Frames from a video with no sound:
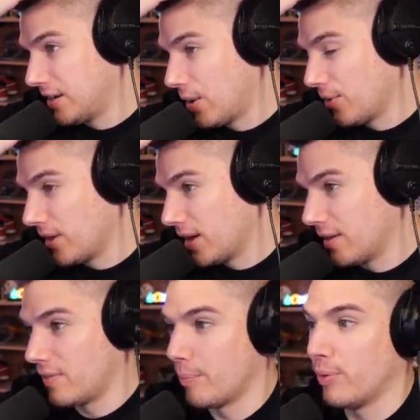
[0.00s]
know the
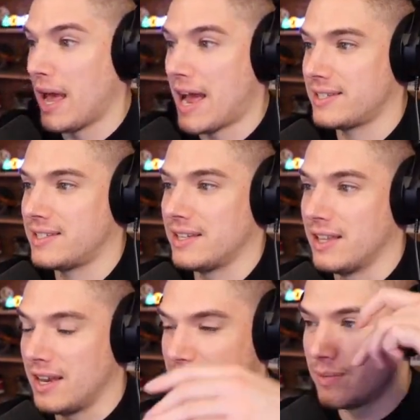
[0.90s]
the blasts and
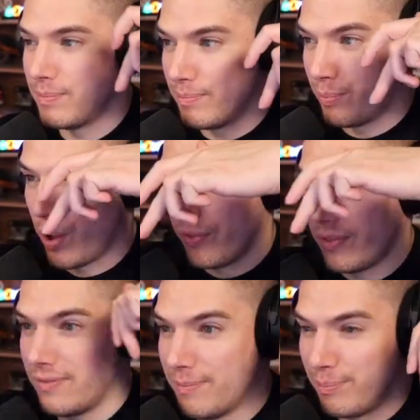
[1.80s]
then as both
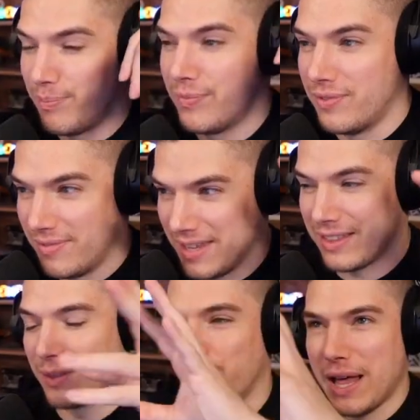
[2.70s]
like
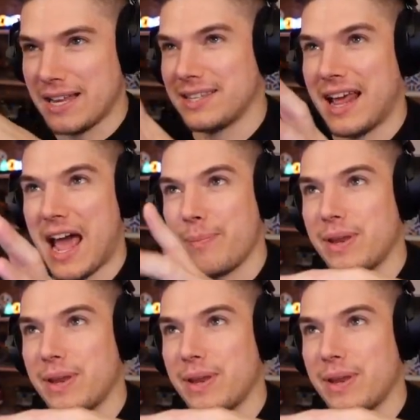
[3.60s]
the blasts that happen